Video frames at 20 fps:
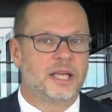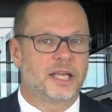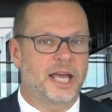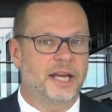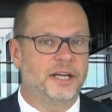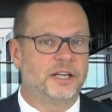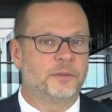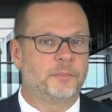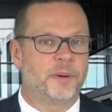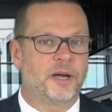
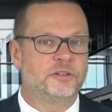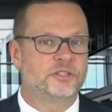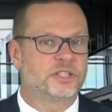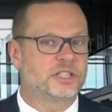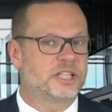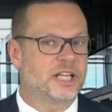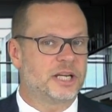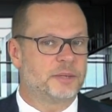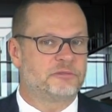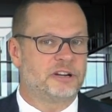Canada Post
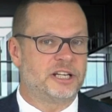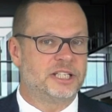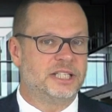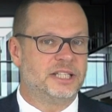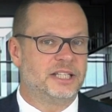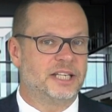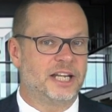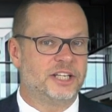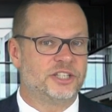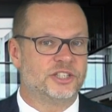is
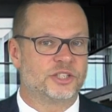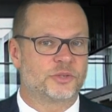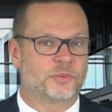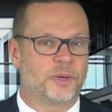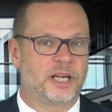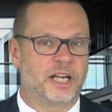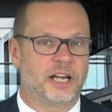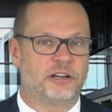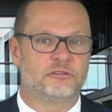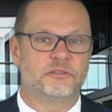celebrating the nation's
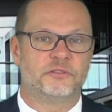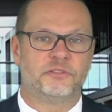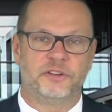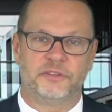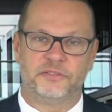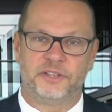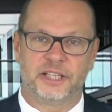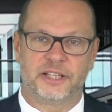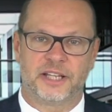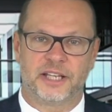
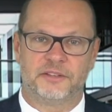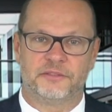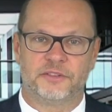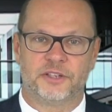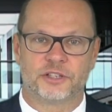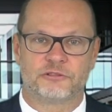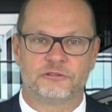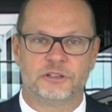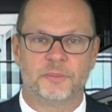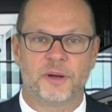150th
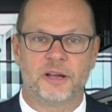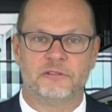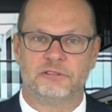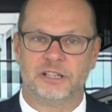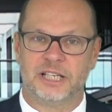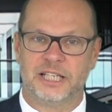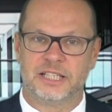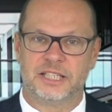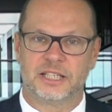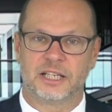anniversary by
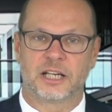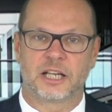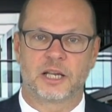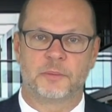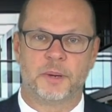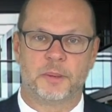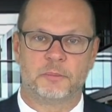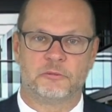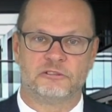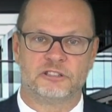releasing a
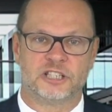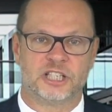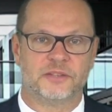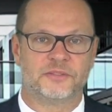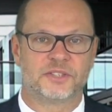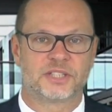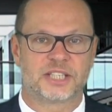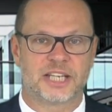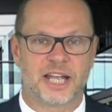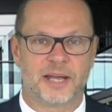
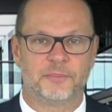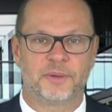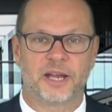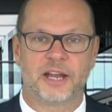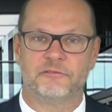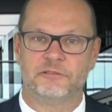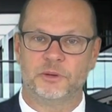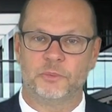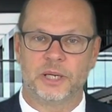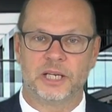commemorative stamp
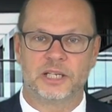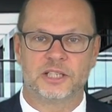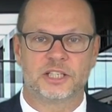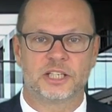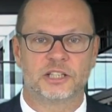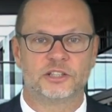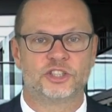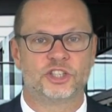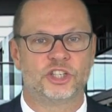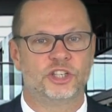every week
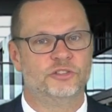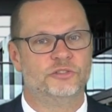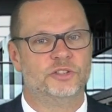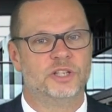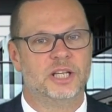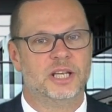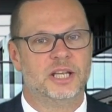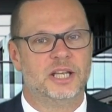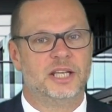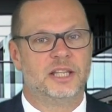until June.
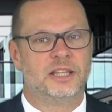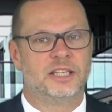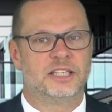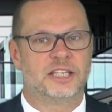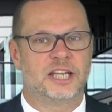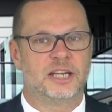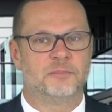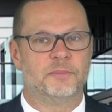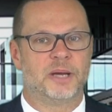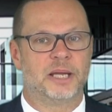The
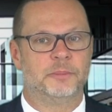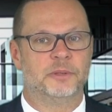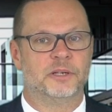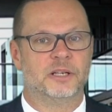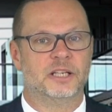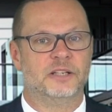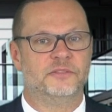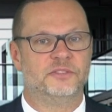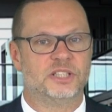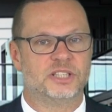10
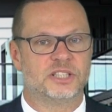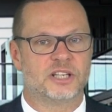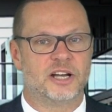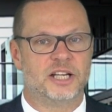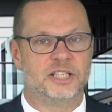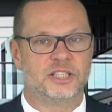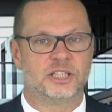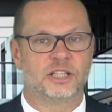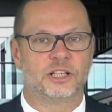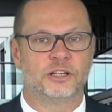maple leaf
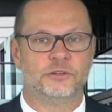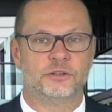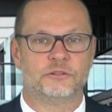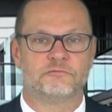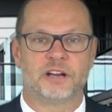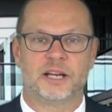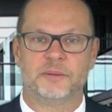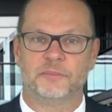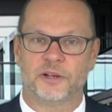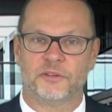designs include
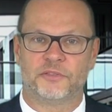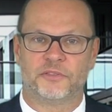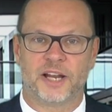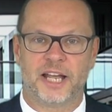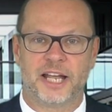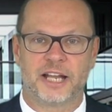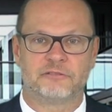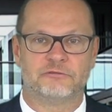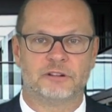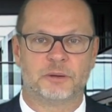a rainbow
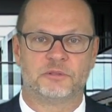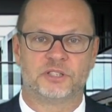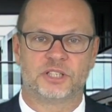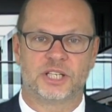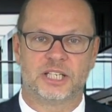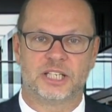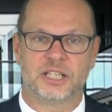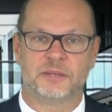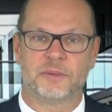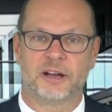flag
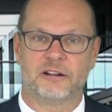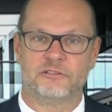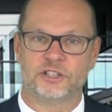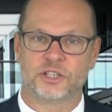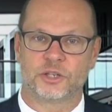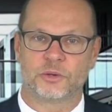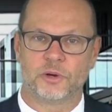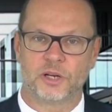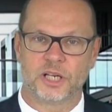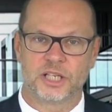representing
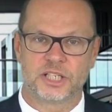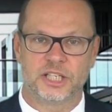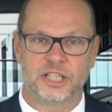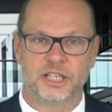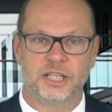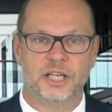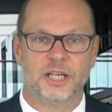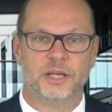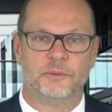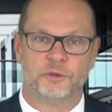marriage equality,
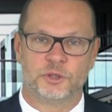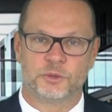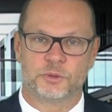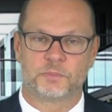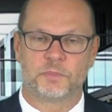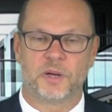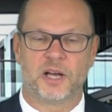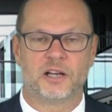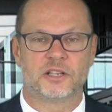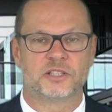which
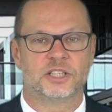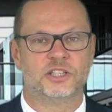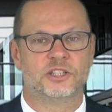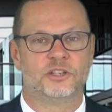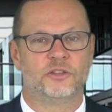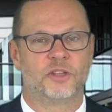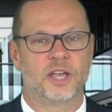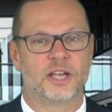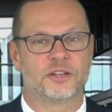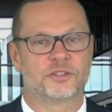was passed in
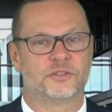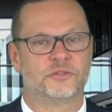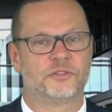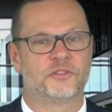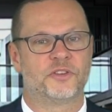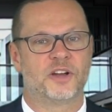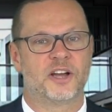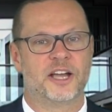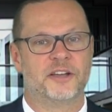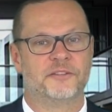
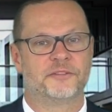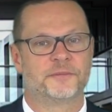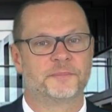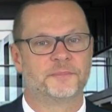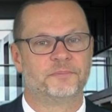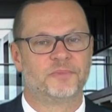2005.